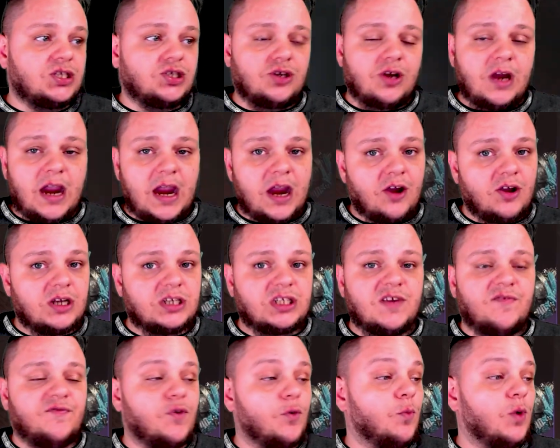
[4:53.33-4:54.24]
or Erich,
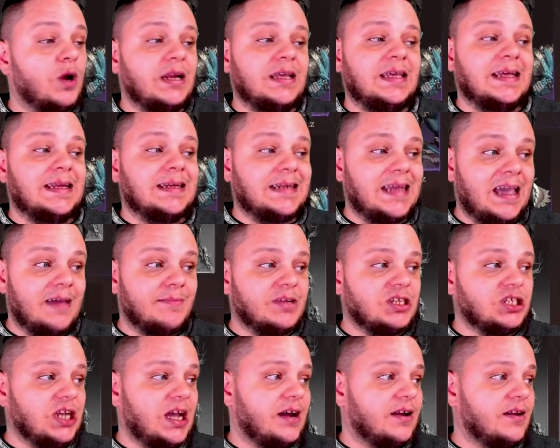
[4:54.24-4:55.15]
if you're wanting to get
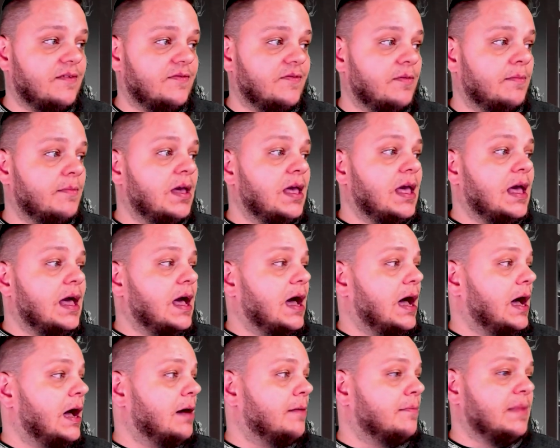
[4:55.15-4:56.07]
damage out of them,
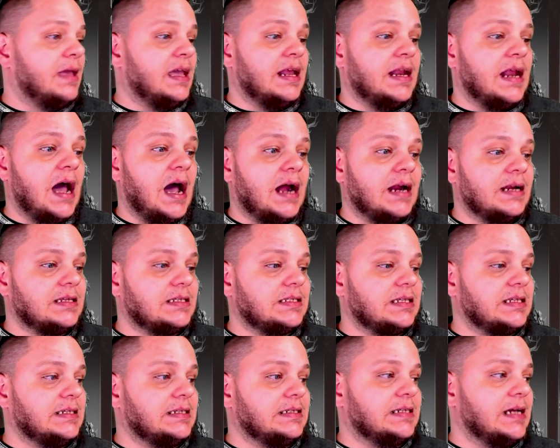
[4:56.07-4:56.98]
it
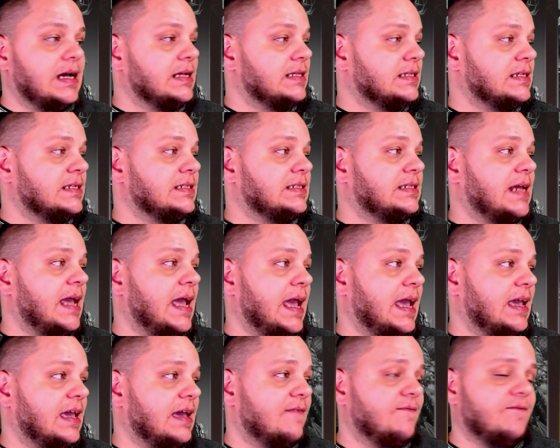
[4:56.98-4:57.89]
honestly doesn't
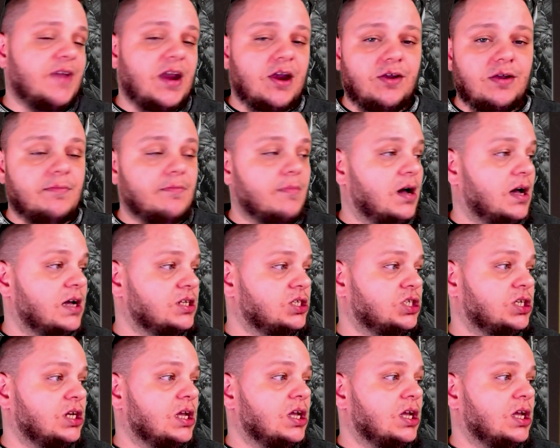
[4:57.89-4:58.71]
take very much